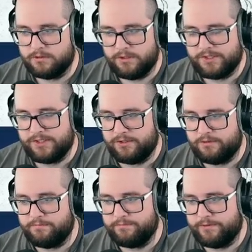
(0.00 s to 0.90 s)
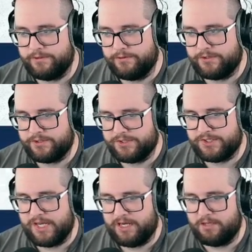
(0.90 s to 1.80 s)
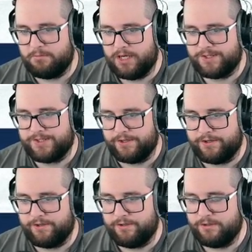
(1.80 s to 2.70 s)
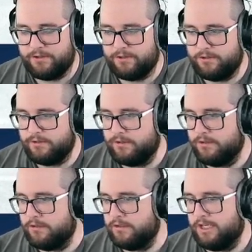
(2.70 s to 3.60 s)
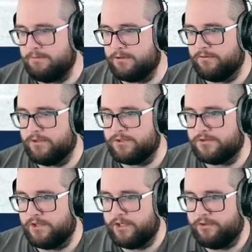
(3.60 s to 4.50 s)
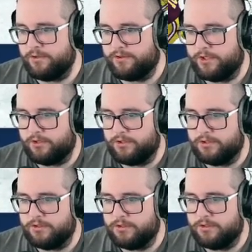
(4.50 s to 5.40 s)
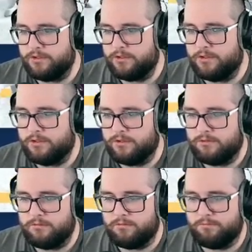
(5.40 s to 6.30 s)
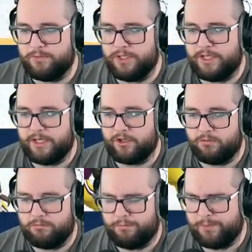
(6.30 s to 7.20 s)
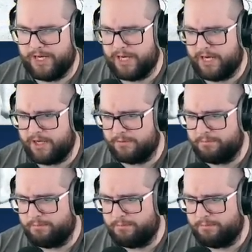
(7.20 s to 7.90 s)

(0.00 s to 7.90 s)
They're still they're stacking box here. I'm gonna run straight into it though. Big, big,